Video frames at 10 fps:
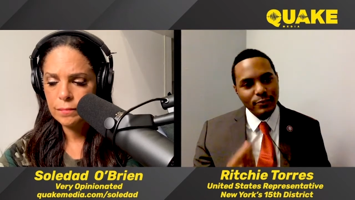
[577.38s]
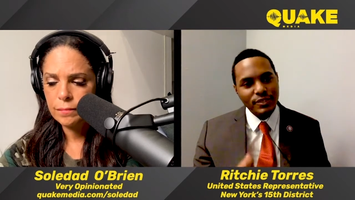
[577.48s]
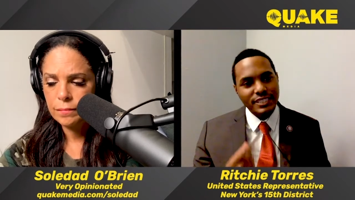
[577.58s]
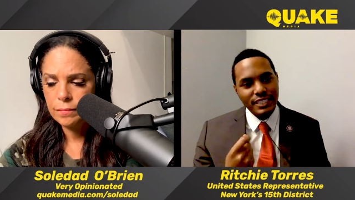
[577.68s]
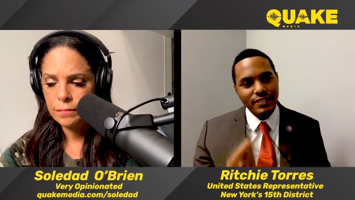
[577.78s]
Speaker 1: be
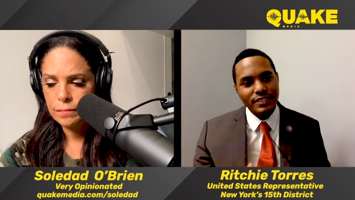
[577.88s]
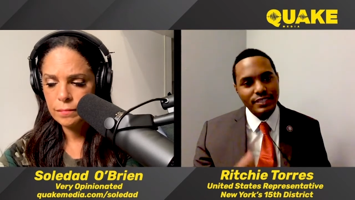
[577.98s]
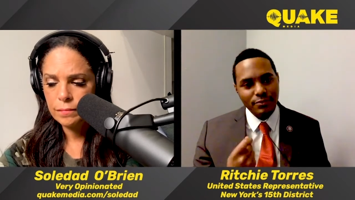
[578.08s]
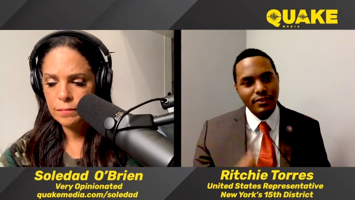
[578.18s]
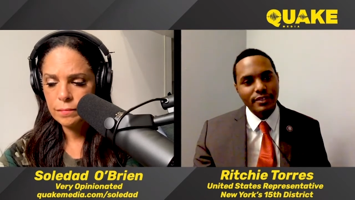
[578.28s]
received
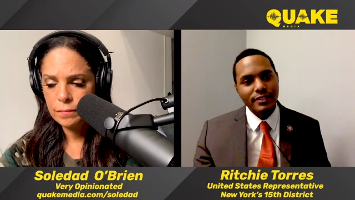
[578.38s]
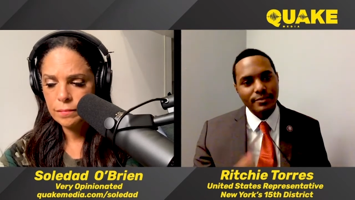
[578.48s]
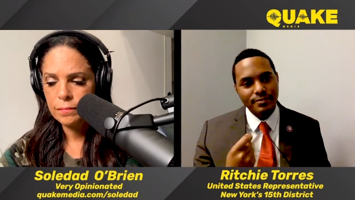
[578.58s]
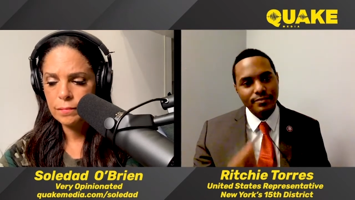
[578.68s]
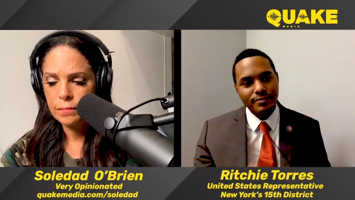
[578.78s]
differently.
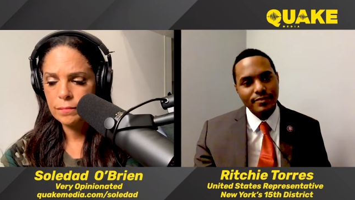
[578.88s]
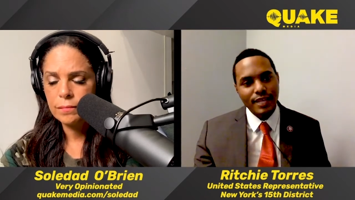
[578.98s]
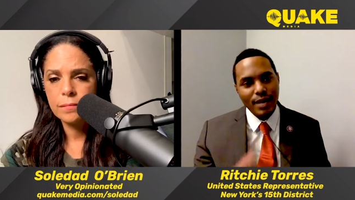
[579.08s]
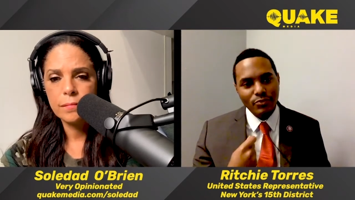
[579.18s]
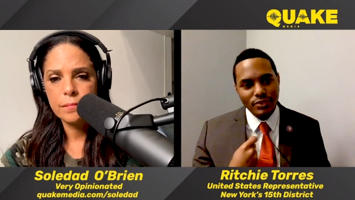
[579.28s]

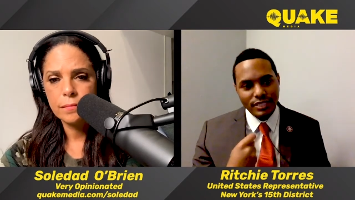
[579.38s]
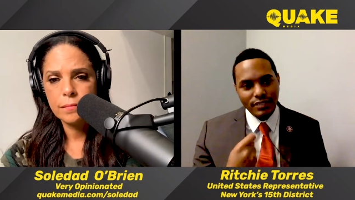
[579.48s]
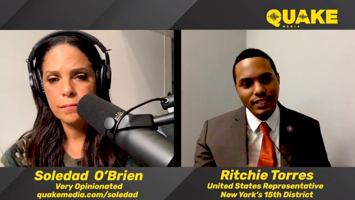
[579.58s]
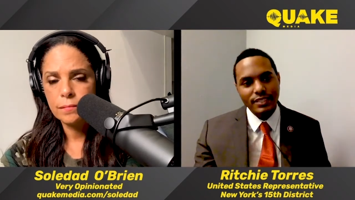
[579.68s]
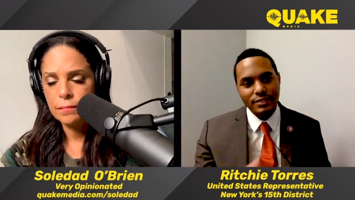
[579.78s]
I'm
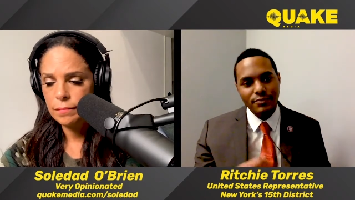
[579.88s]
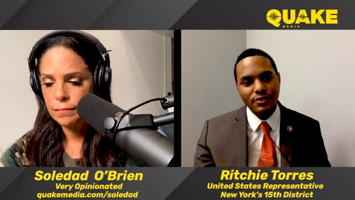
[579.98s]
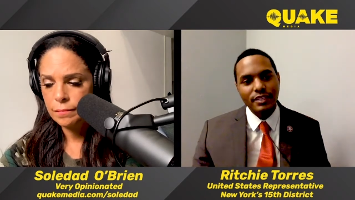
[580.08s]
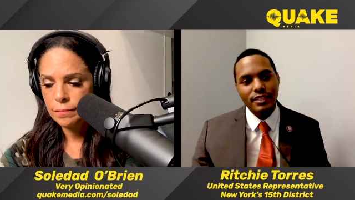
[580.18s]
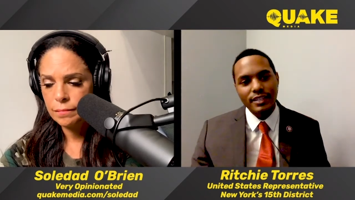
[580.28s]
receiving it
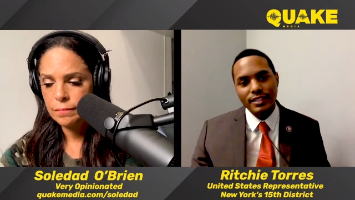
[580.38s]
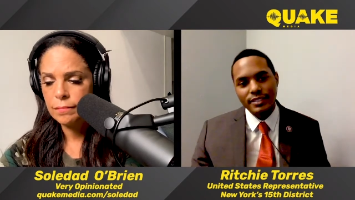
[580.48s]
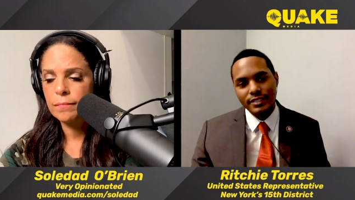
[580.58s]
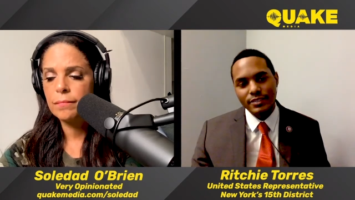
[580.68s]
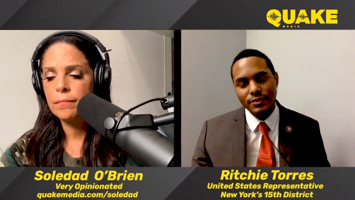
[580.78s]
differently than I
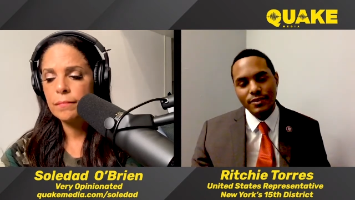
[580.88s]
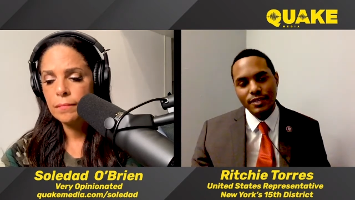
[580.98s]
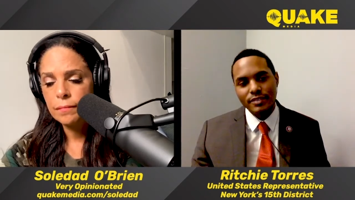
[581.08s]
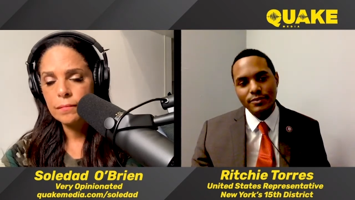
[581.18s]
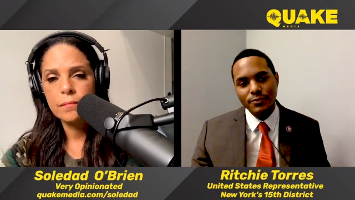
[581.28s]
did in
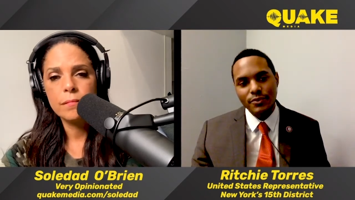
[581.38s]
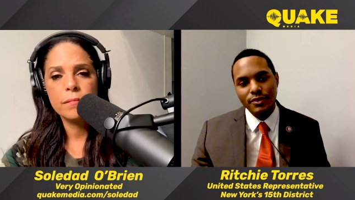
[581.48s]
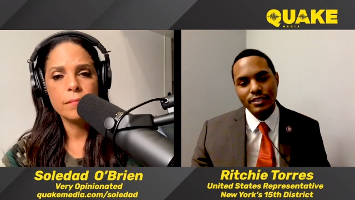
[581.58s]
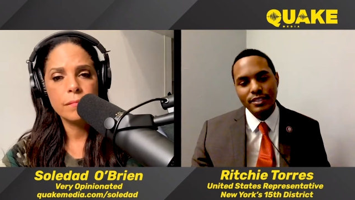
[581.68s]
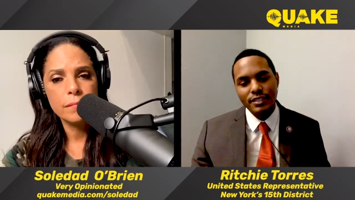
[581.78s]
2004.
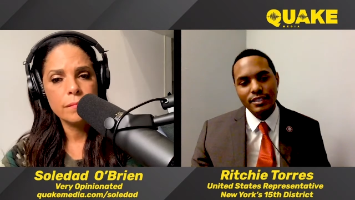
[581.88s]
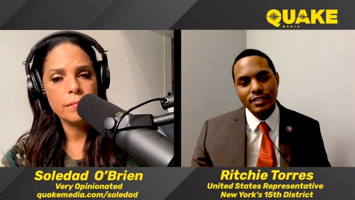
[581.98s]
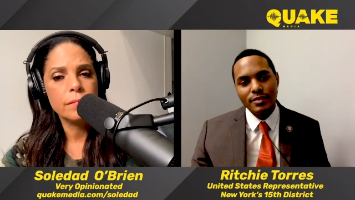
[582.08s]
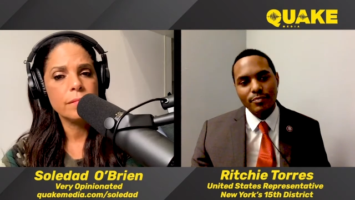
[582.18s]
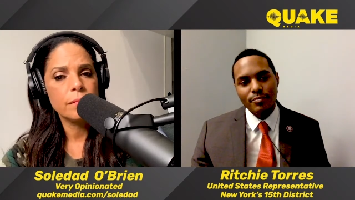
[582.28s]

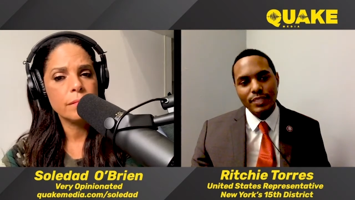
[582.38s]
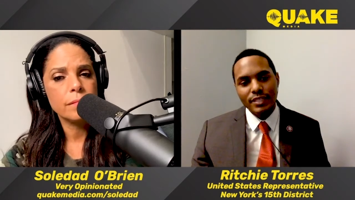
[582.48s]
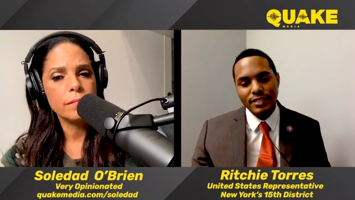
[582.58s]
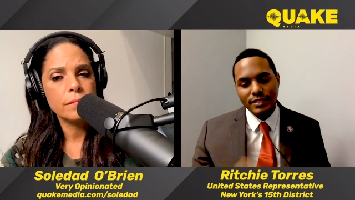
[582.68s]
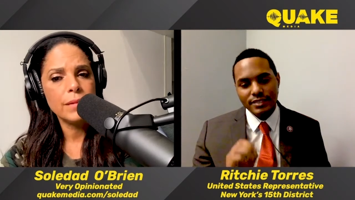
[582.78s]

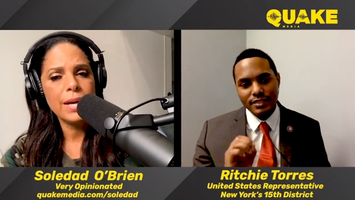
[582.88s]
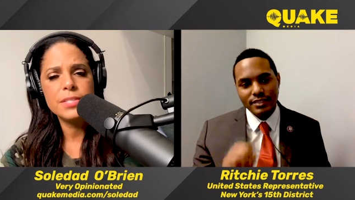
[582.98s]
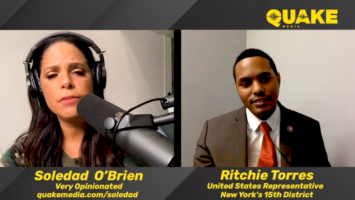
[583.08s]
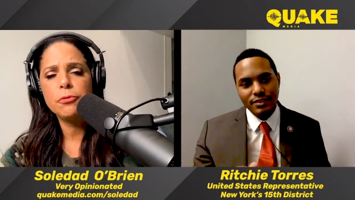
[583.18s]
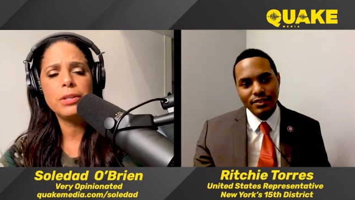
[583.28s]
Because
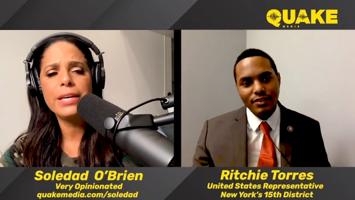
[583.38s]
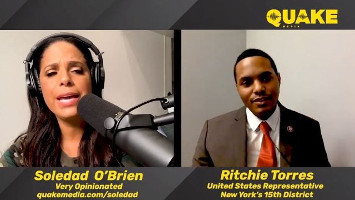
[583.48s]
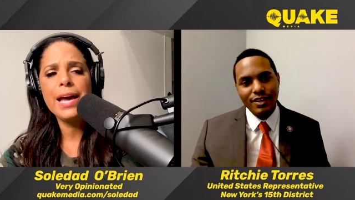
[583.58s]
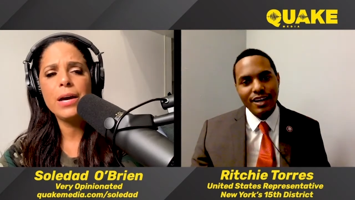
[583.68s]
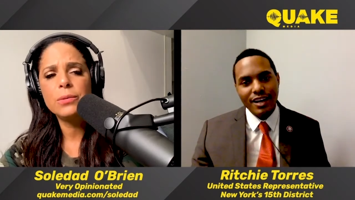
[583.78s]

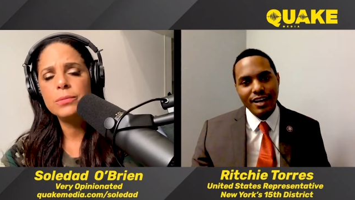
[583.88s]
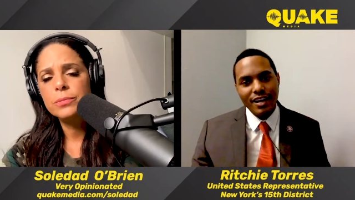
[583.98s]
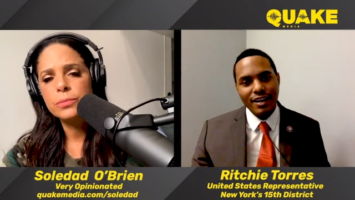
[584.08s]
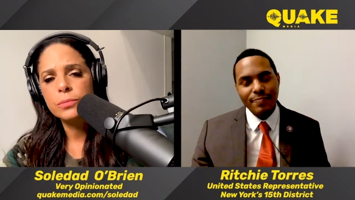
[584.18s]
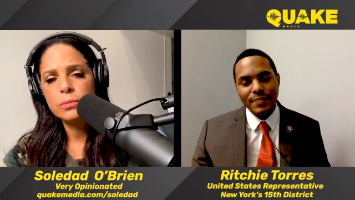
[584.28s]
Speaker 2: differently how?
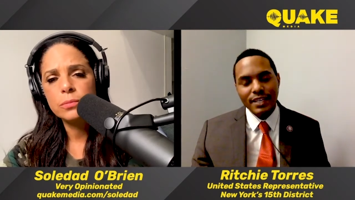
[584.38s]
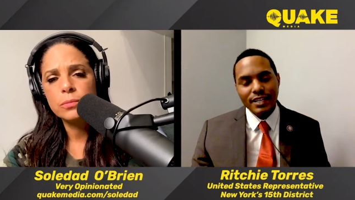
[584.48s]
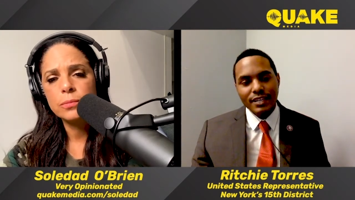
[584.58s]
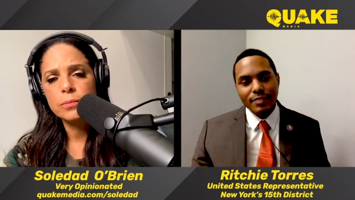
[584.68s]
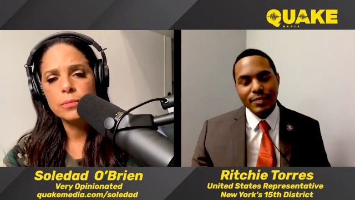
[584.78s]

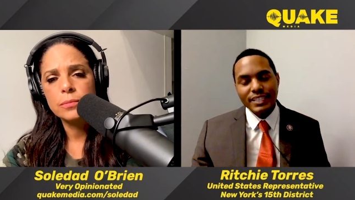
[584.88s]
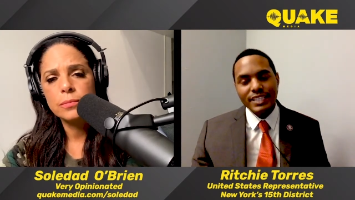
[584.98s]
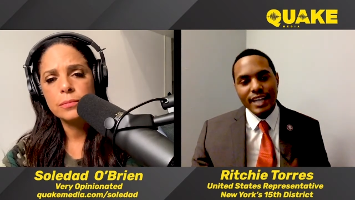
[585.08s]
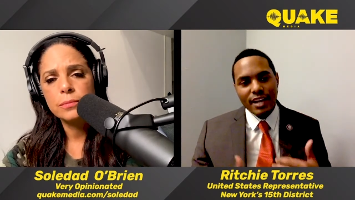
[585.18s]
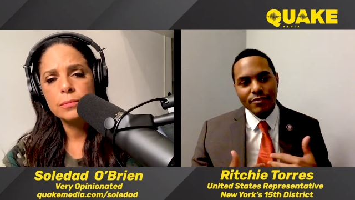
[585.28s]
Speaker 1: Because
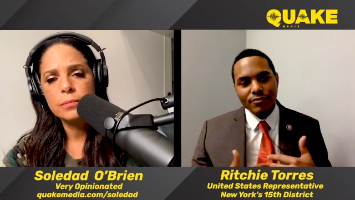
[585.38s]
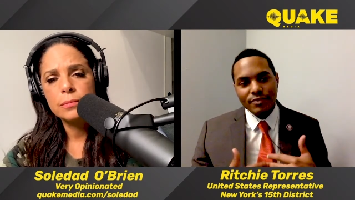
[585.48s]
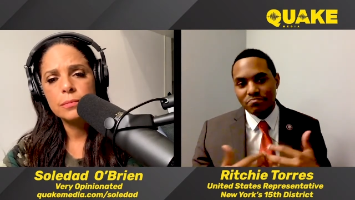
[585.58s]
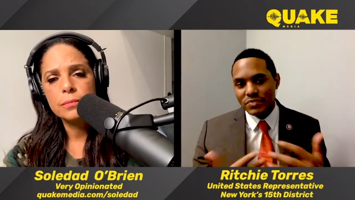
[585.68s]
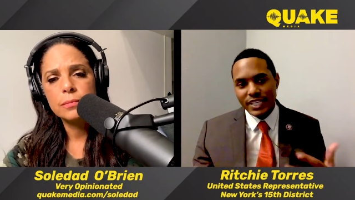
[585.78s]
I have
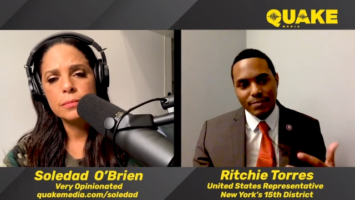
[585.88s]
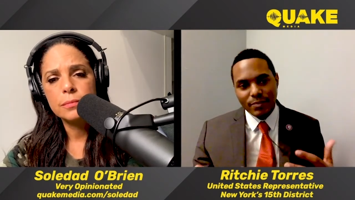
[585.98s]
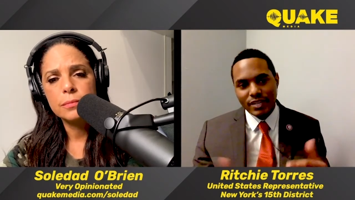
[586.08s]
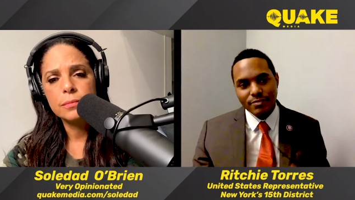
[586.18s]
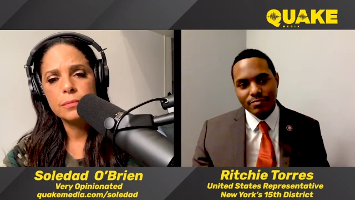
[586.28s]
take
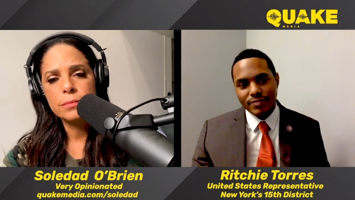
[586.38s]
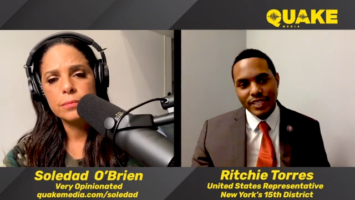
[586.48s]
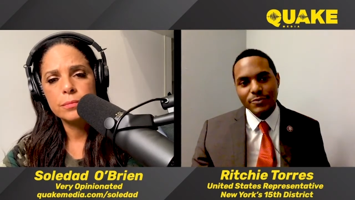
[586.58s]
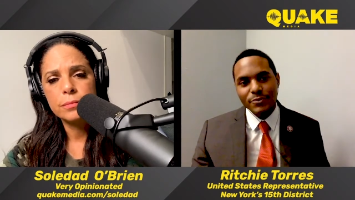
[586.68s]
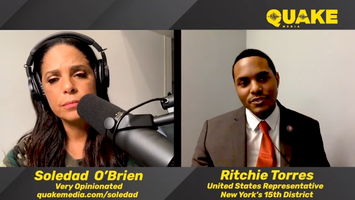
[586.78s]
my
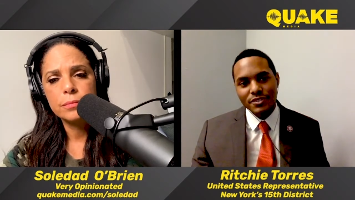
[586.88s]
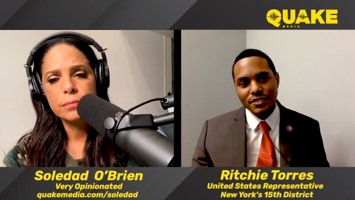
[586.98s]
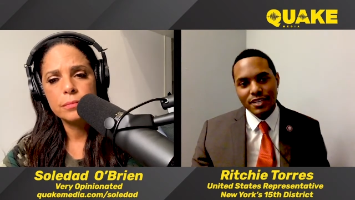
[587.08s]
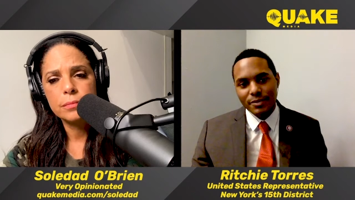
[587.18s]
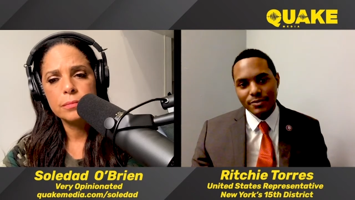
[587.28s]
experience as
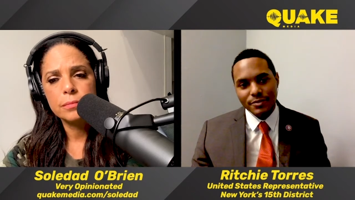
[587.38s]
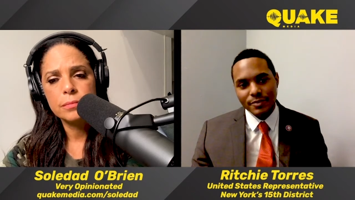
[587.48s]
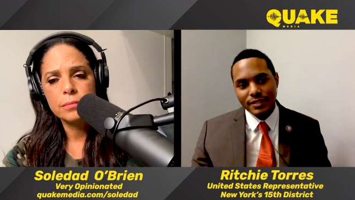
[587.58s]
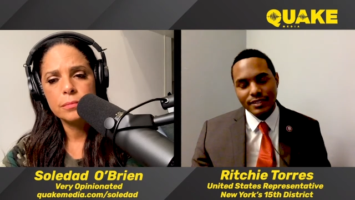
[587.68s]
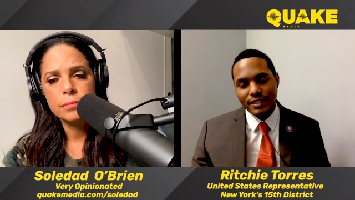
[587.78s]
a
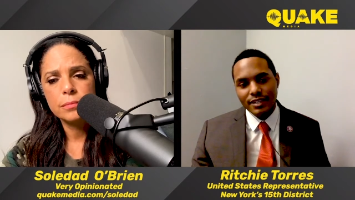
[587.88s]
congressman.